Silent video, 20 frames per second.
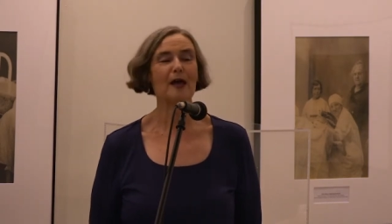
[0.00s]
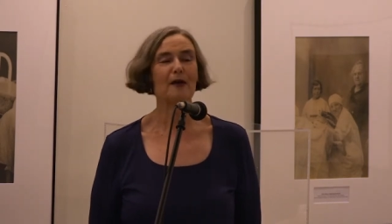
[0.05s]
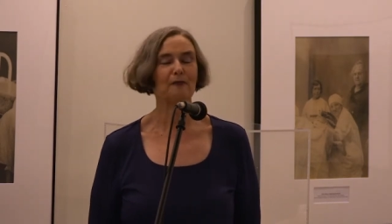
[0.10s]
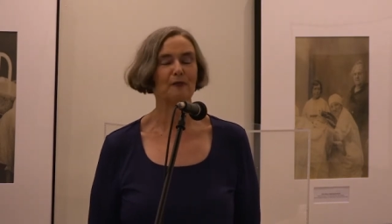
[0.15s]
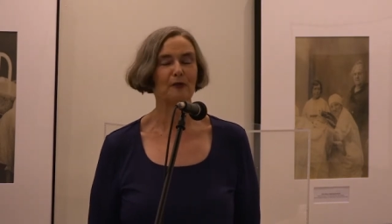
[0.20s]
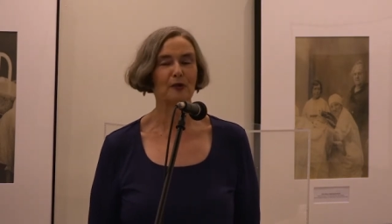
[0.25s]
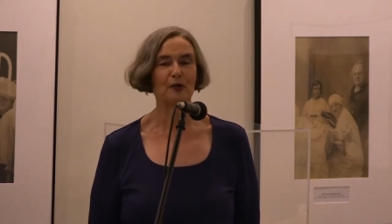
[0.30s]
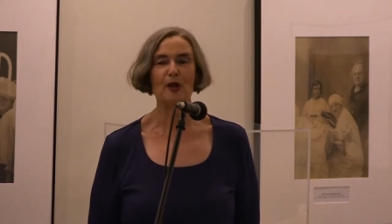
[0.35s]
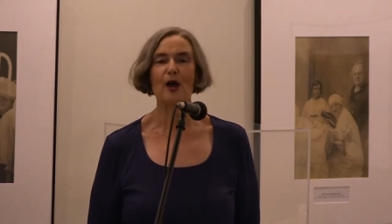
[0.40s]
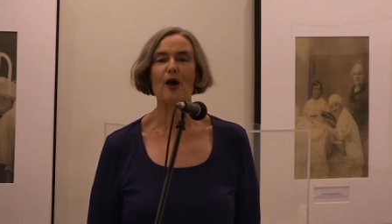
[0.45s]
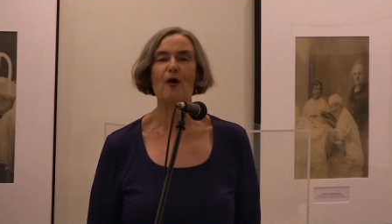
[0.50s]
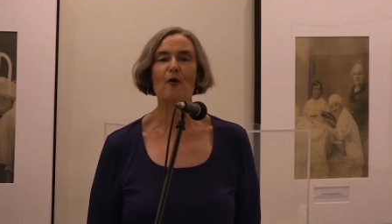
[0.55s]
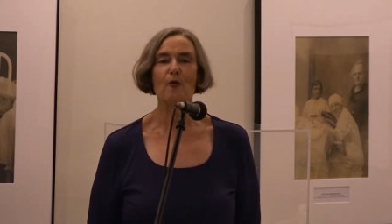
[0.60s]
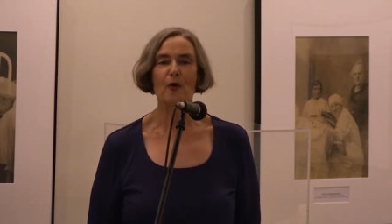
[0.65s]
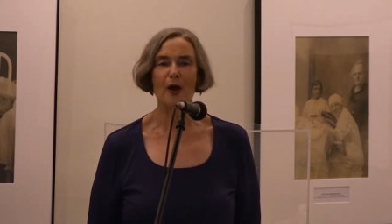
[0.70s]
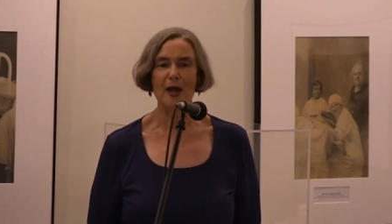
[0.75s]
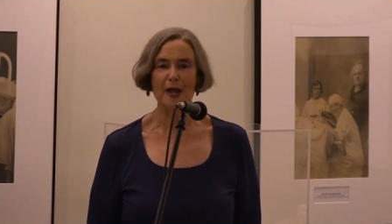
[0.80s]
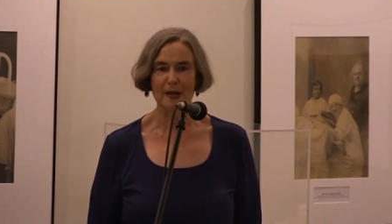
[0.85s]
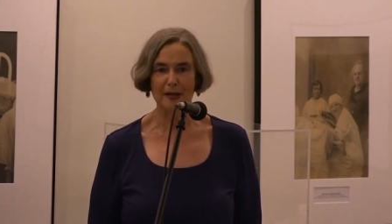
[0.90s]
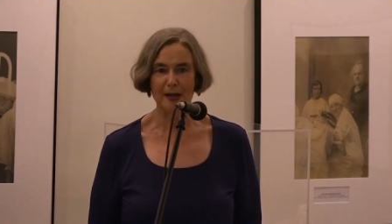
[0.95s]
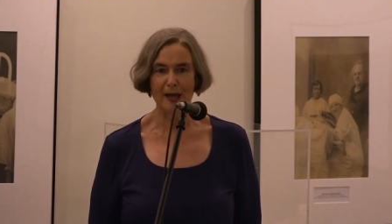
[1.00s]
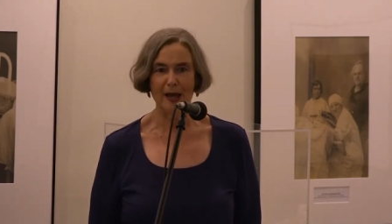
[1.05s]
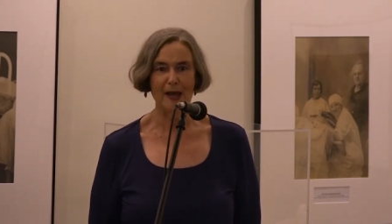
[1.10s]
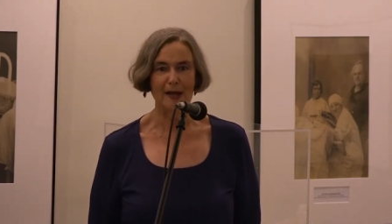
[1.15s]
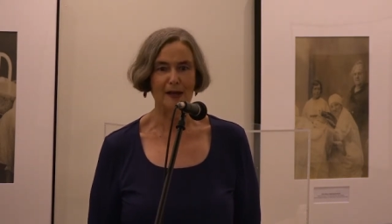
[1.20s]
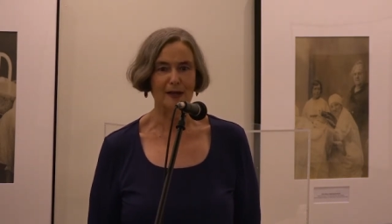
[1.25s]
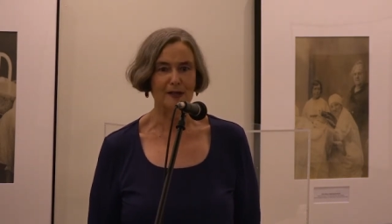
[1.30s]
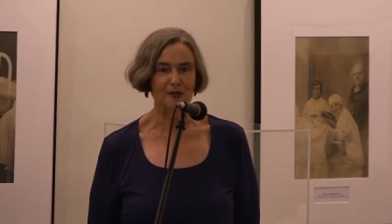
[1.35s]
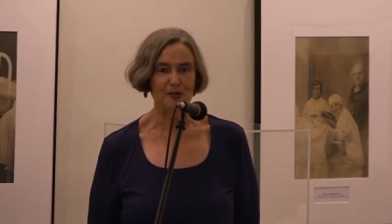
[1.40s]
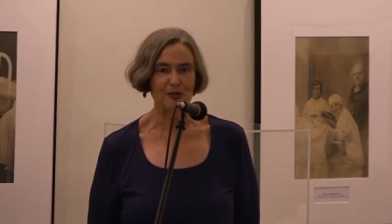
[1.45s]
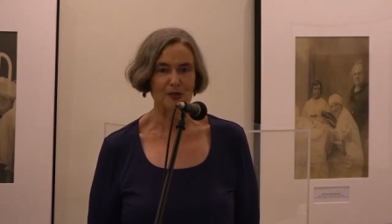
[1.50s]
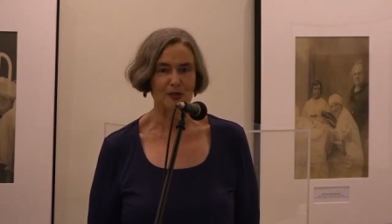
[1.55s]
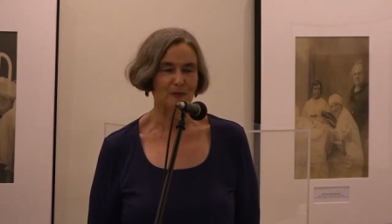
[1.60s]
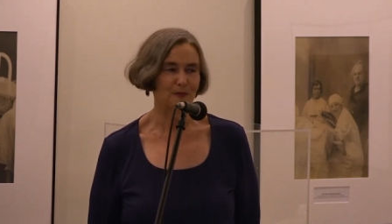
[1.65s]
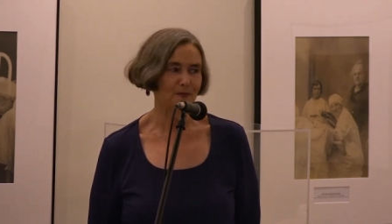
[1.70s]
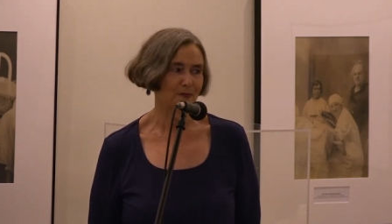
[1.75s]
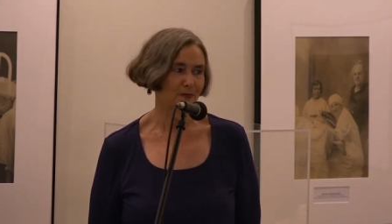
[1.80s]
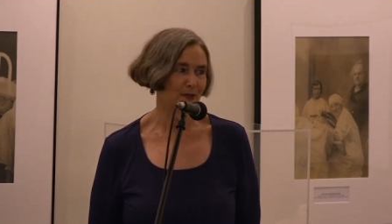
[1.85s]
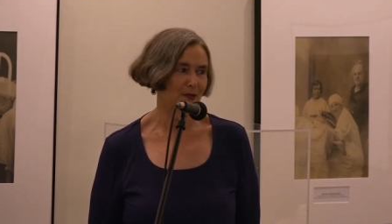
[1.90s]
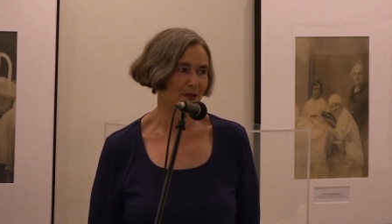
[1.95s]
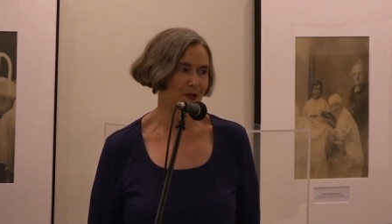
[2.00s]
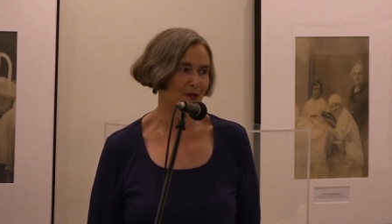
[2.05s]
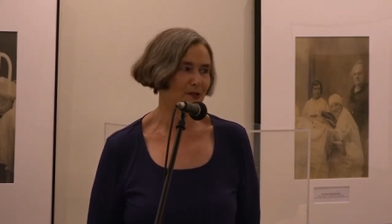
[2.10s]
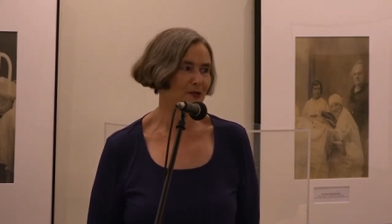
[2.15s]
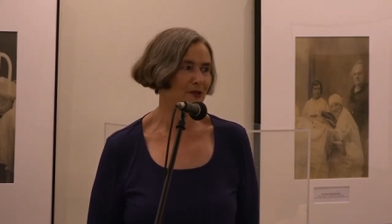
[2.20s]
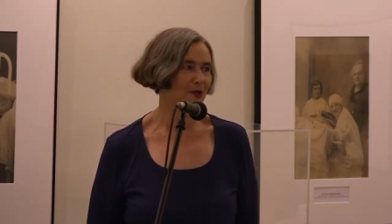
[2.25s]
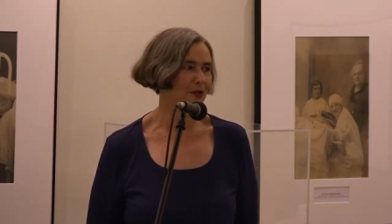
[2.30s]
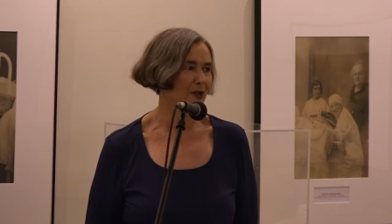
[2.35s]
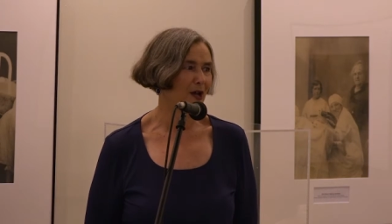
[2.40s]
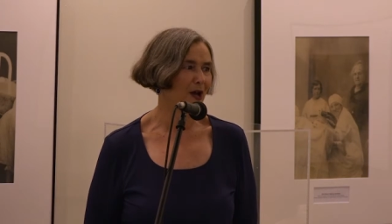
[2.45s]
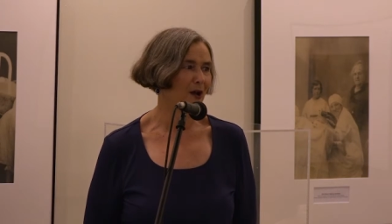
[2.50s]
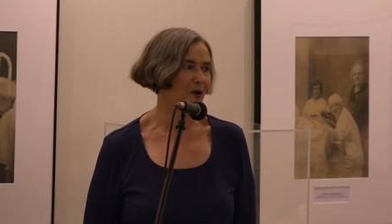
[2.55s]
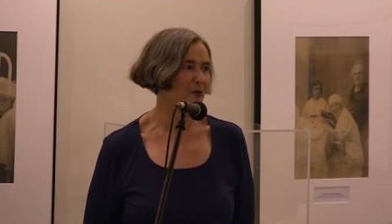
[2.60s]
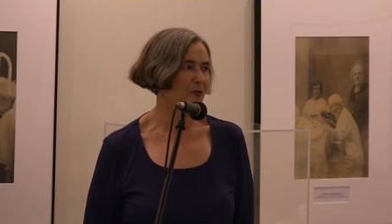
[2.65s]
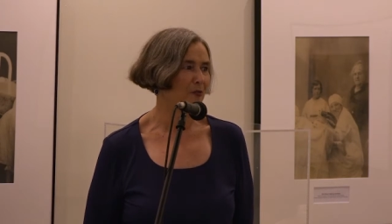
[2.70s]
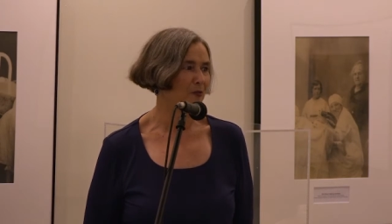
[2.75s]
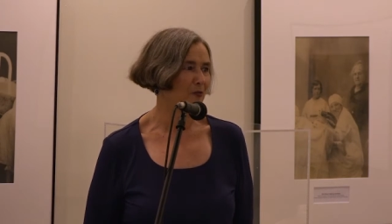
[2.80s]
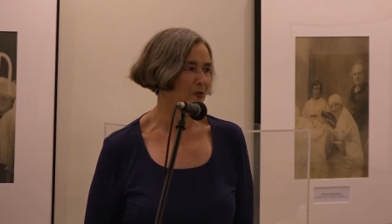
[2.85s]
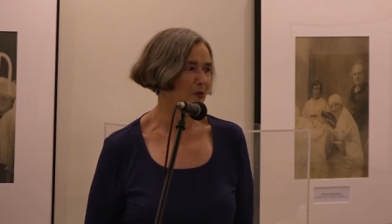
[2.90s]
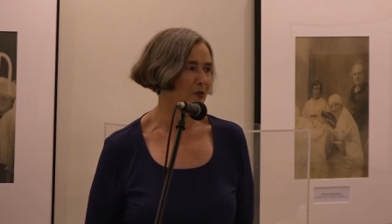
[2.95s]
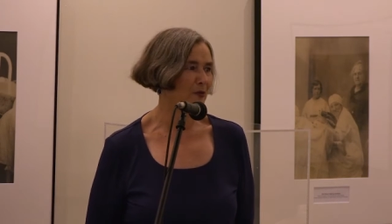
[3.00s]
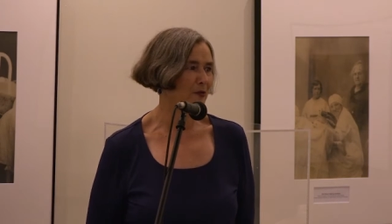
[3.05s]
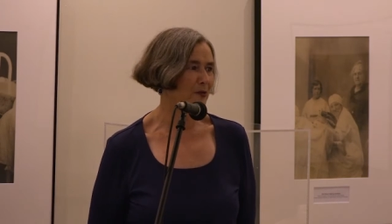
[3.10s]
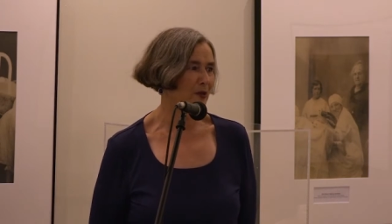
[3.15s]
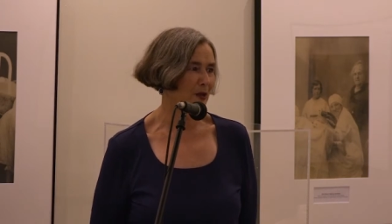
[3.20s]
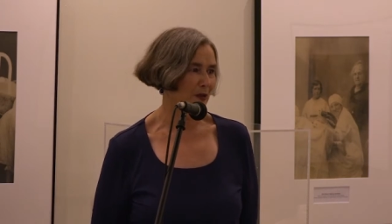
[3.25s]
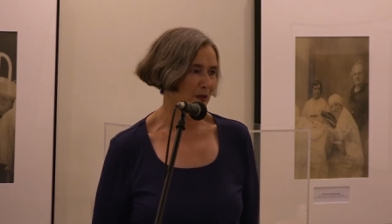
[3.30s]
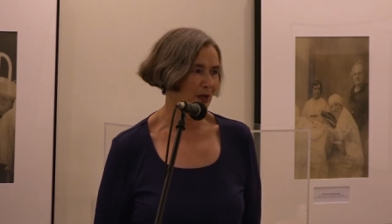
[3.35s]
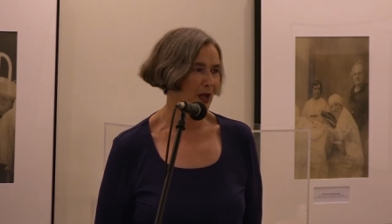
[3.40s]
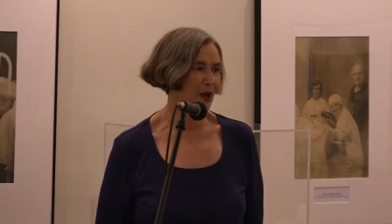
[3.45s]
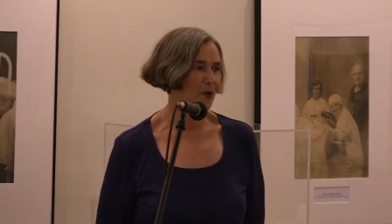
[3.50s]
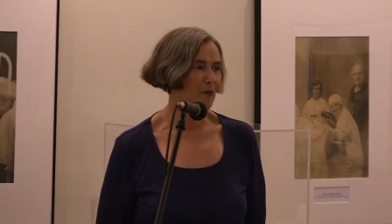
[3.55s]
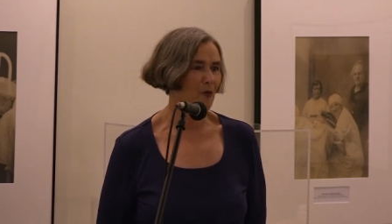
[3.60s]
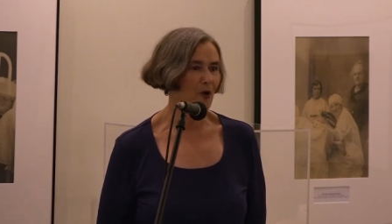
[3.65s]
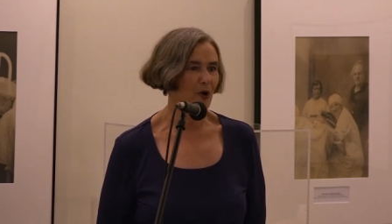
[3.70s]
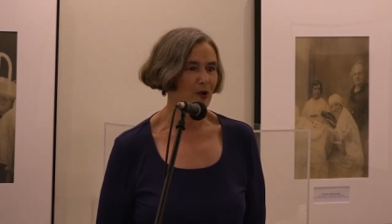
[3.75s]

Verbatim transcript: have to know Aunt Alice to know that that